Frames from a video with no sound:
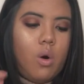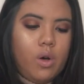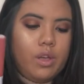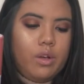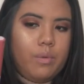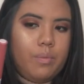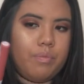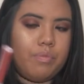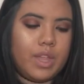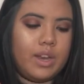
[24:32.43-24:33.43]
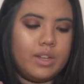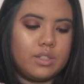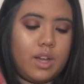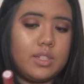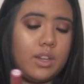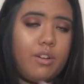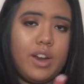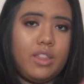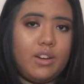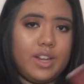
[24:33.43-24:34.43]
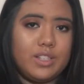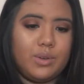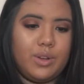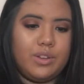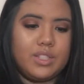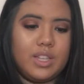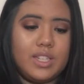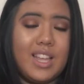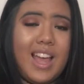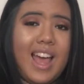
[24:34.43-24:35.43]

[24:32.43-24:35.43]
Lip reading: oil than it is gloss. Granted, there is oils in this.